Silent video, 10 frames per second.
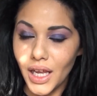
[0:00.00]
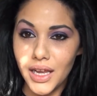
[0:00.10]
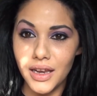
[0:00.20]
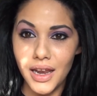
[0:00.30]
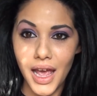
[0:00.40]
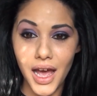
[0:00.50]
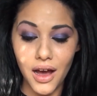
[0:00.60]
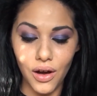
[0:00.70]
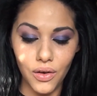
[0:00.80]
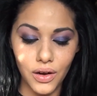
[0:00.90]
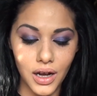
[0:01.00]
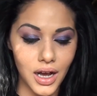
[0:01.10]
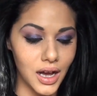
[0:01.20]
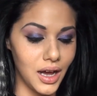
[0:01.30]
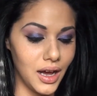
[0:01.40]
now,
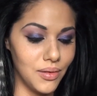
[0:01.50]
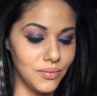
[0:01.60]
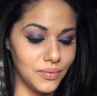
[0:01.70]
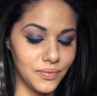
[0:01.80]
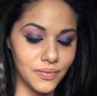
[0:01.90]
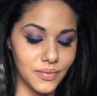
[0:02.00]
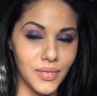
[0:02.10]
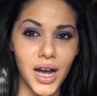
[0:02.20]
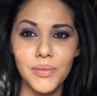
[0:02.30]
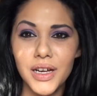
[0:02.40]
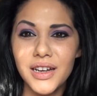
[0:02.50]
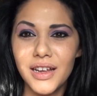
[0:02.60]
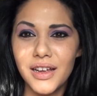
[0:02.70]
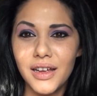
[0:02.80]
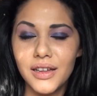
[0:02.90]
I'm
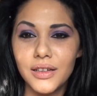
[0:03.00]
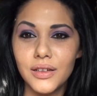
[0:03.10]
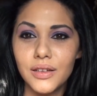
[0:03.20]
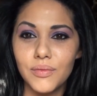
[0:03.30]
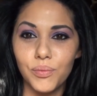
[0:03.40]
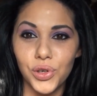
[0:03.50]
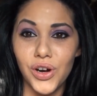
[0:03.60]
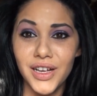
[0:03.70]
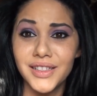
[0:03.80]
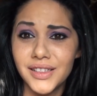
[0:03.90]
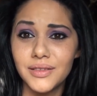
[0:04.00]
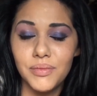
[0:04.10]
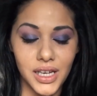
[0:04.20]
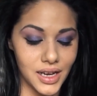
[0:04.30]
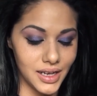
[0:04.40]
gonna bronze
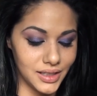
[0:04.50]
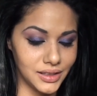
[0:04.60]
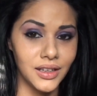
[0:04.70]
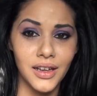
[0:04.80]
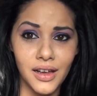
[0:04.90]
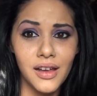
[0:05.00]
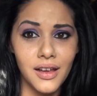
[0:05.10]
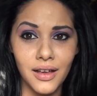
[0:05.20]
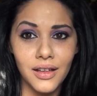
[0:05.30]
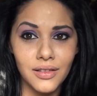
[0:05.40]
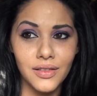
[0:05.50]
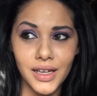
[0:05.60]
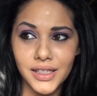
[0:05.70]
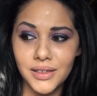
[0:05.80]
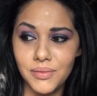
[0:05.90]
because,
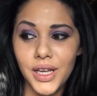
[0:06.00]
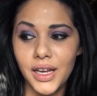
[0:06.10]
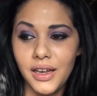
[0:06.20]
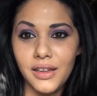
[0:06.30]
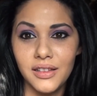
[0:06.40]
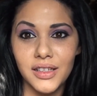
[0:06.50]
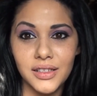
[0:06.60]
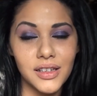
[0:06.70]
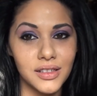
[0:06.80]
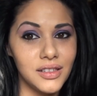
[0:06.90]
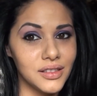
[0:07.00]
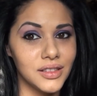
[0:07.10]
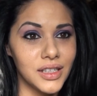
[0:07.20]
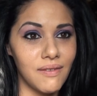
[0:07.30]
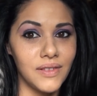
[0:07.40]
let's admit it, in the 60s
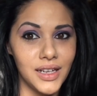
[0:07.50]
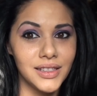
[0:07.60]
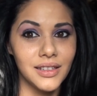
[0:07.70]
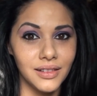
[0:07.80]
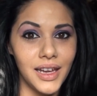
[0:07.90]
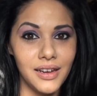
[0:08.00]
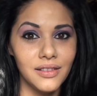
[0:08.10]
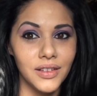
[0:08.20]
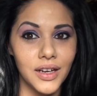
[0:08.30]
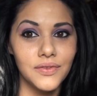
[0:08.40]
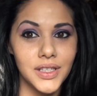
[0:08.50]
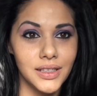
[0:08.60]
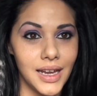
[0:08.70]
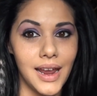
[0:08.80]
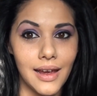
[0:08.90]
and 70s, the lady loved to
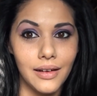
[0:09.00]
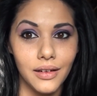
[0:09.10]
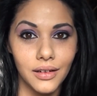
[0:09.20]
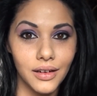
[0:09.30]
tan.